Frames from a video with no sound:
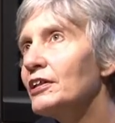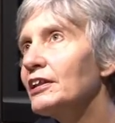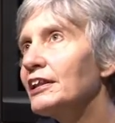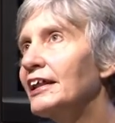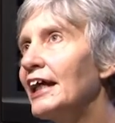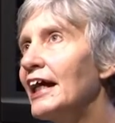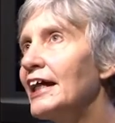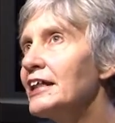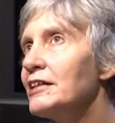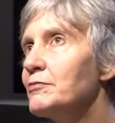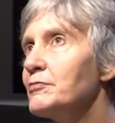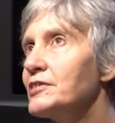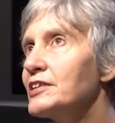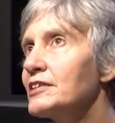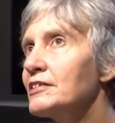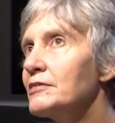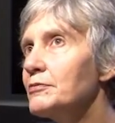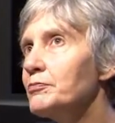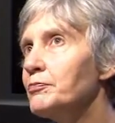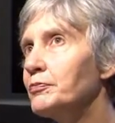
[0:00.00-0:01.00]
games
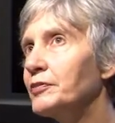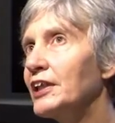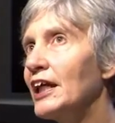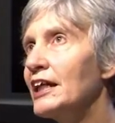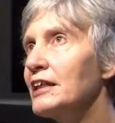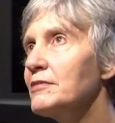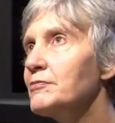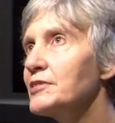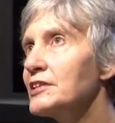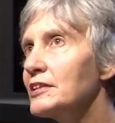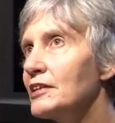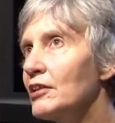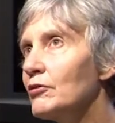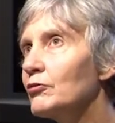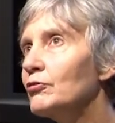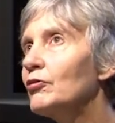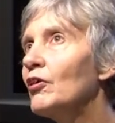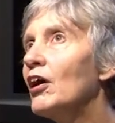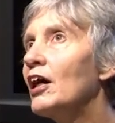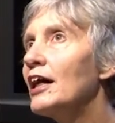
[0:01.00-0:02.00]

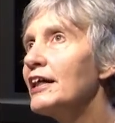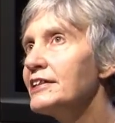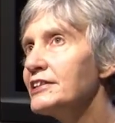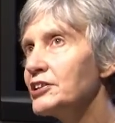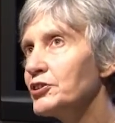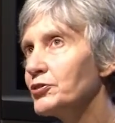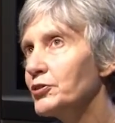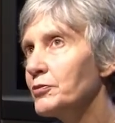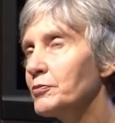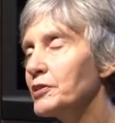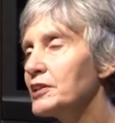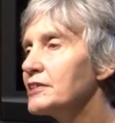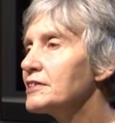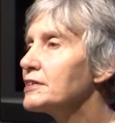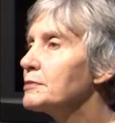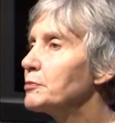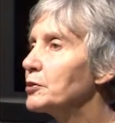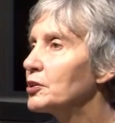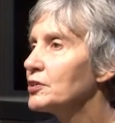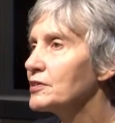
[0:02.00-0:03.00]
arise from this
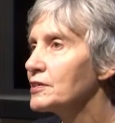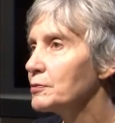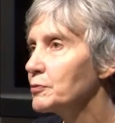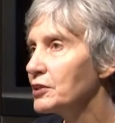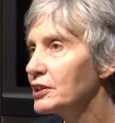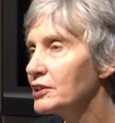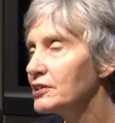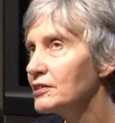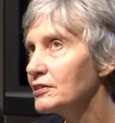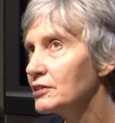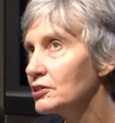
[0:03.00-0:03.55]
because we